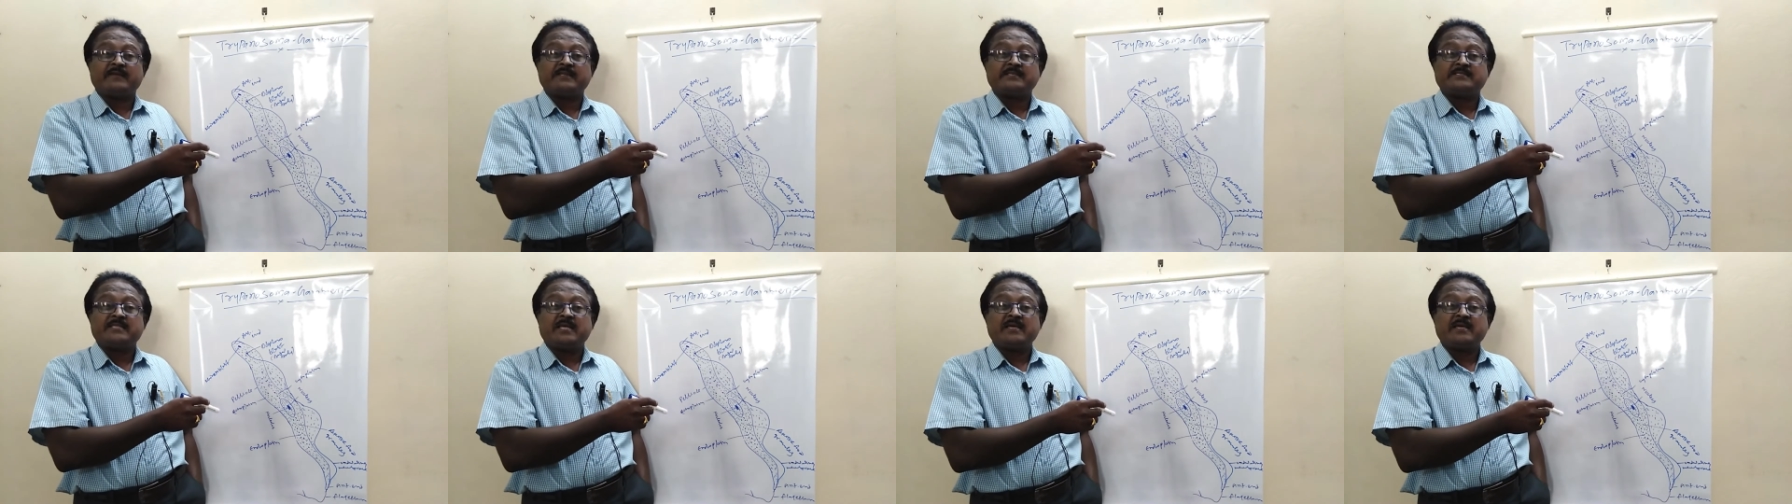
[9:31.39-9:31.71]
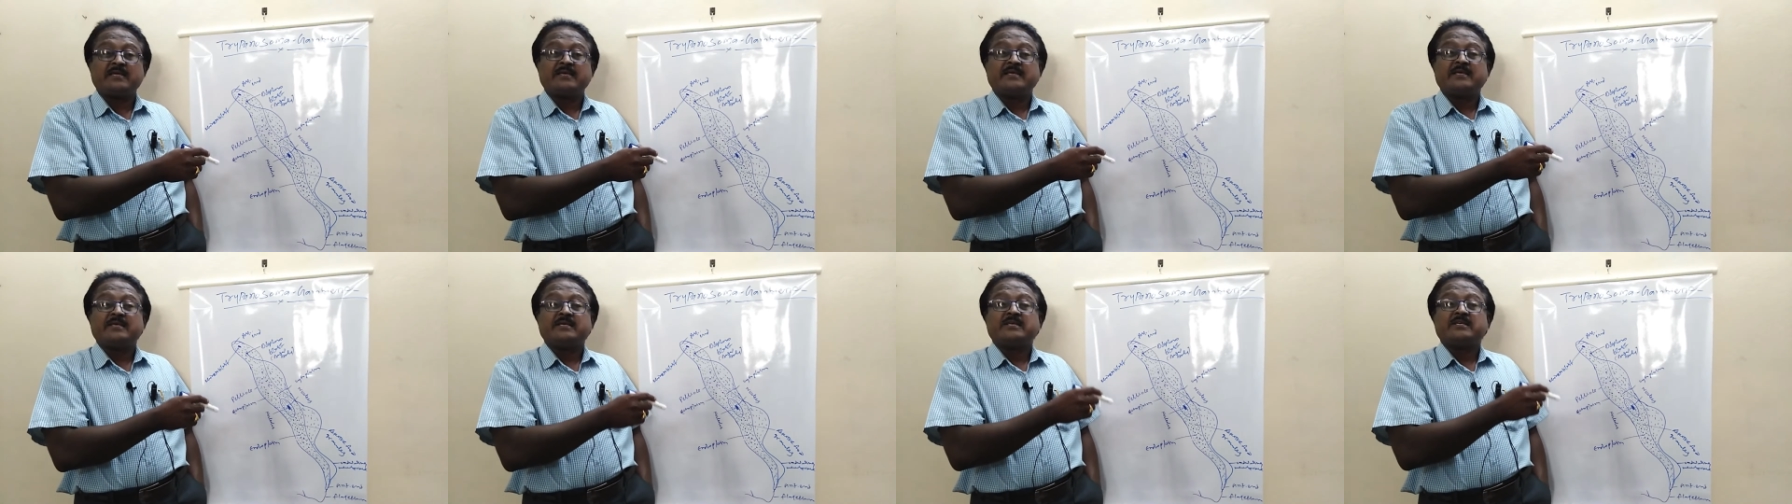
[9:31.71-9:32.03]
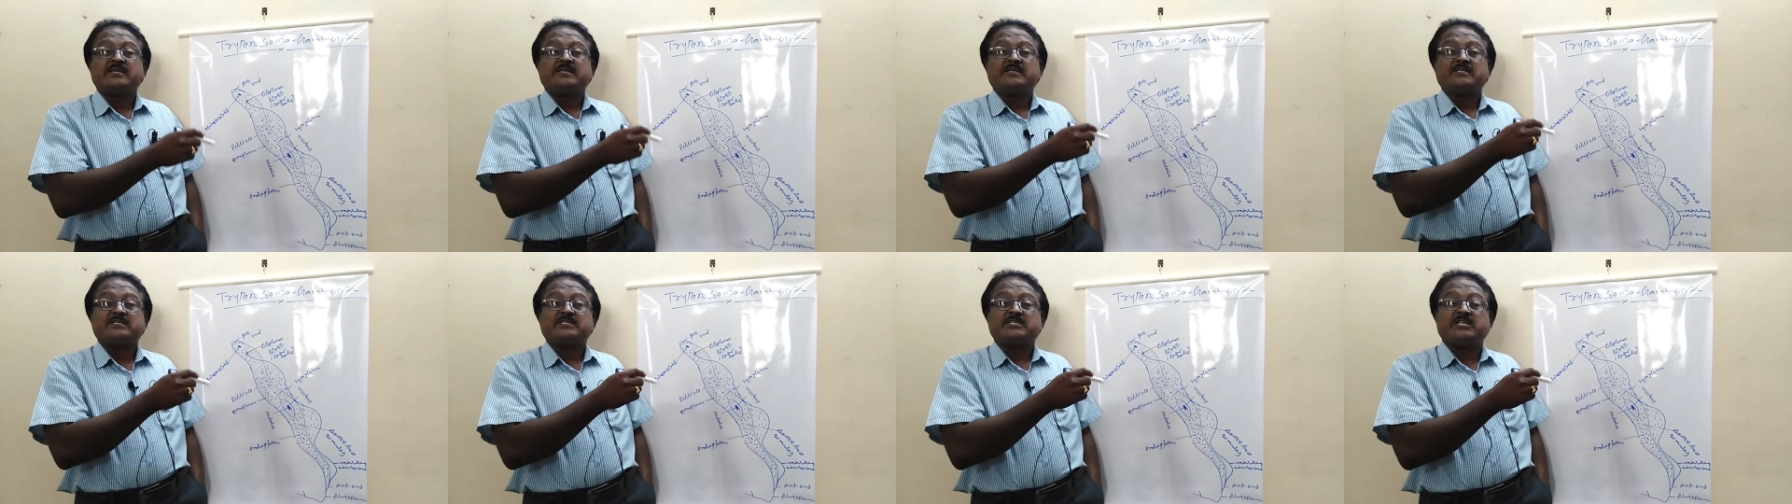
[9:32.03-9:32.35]
is the
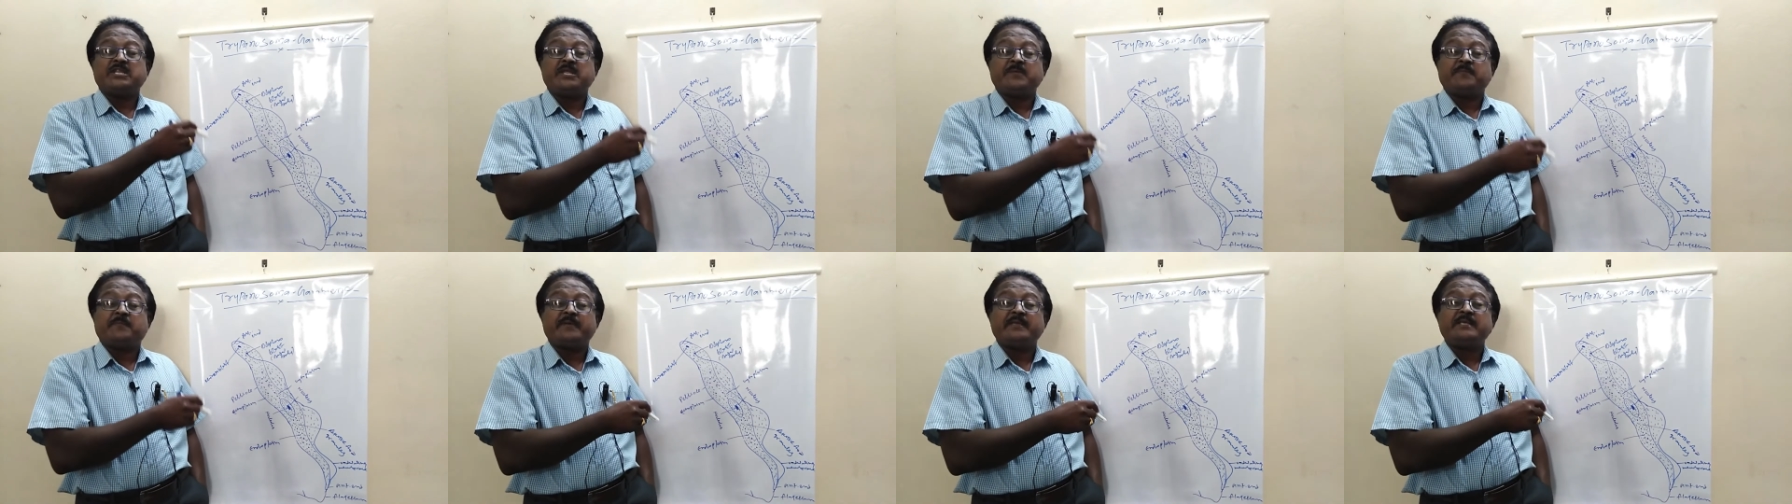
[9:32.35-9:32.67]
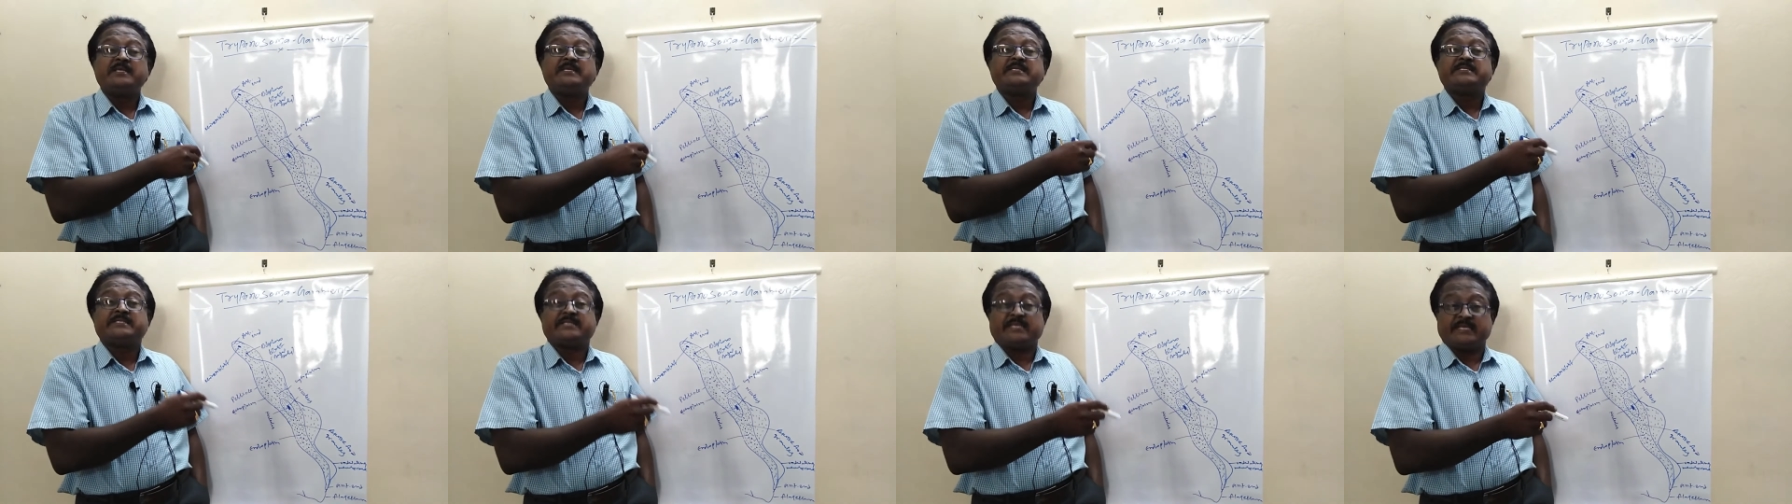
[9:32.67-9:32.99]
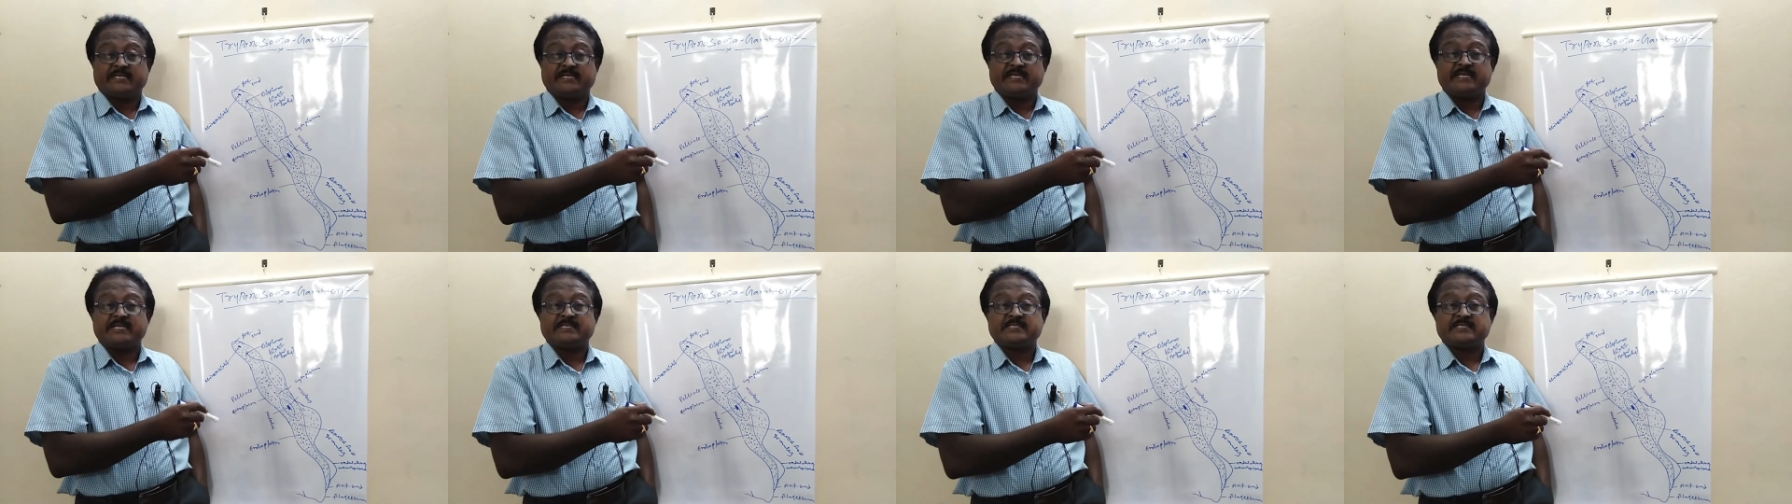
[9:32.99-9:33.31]
sleeping
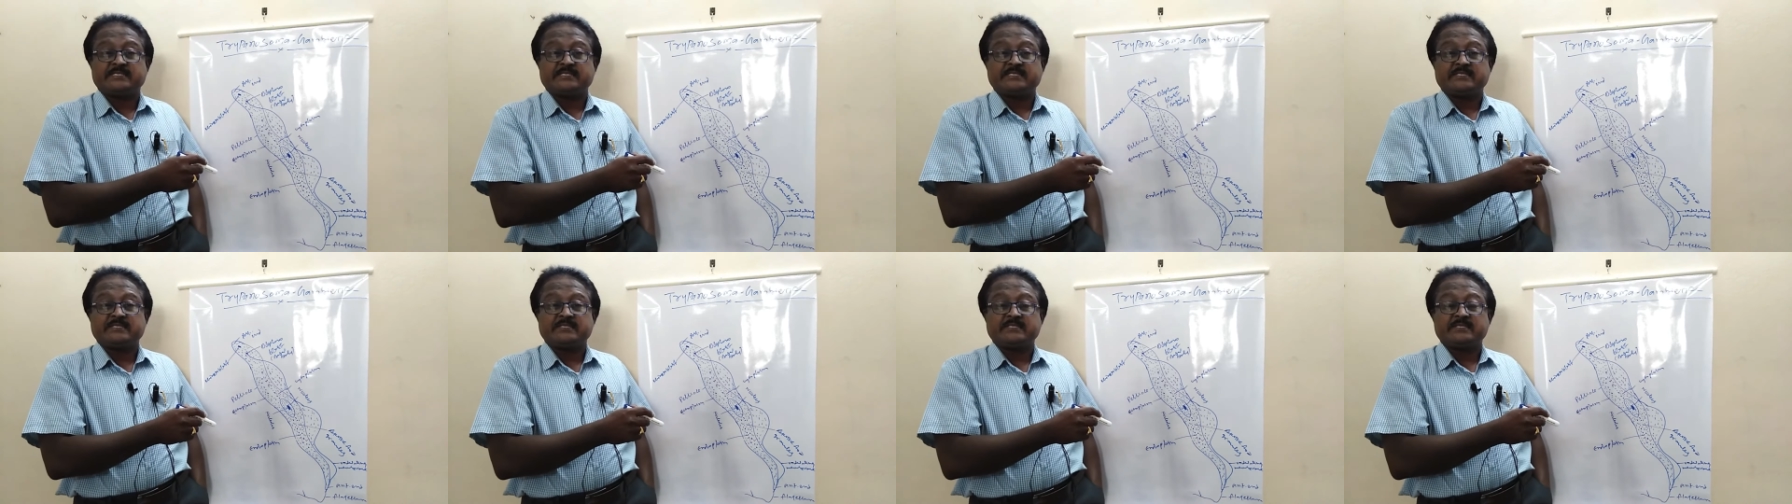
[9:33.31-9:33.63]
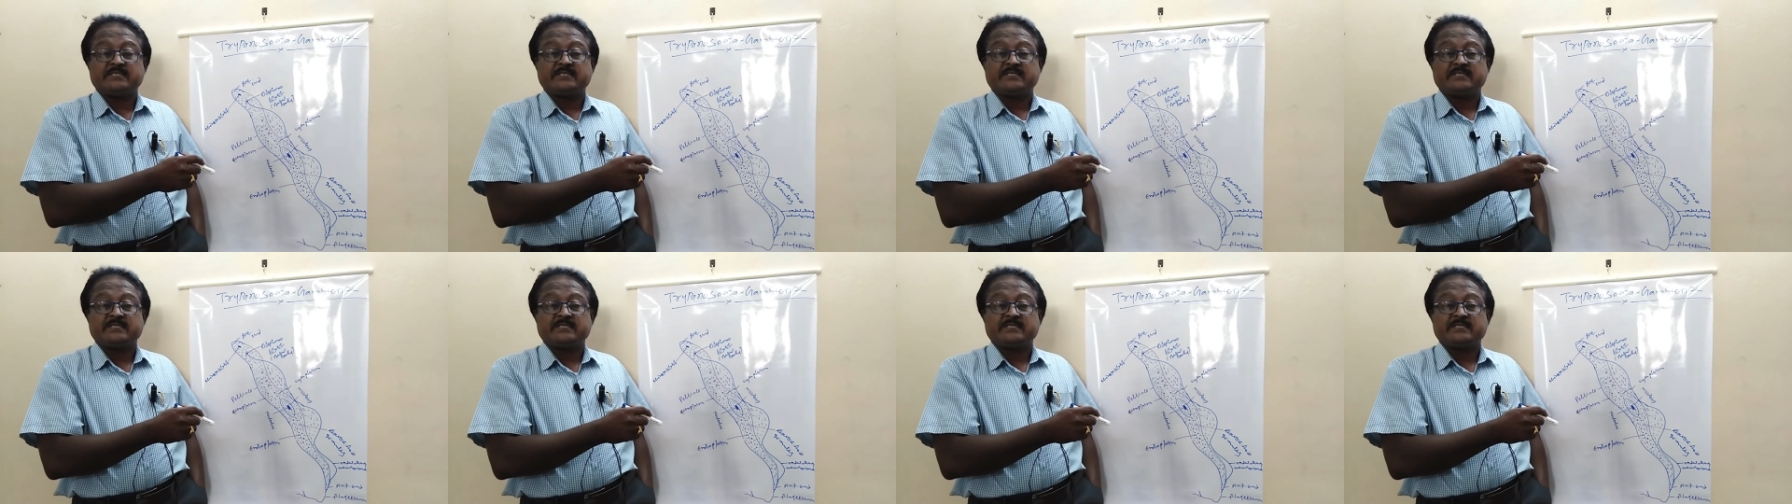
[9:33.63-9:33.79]
sickness,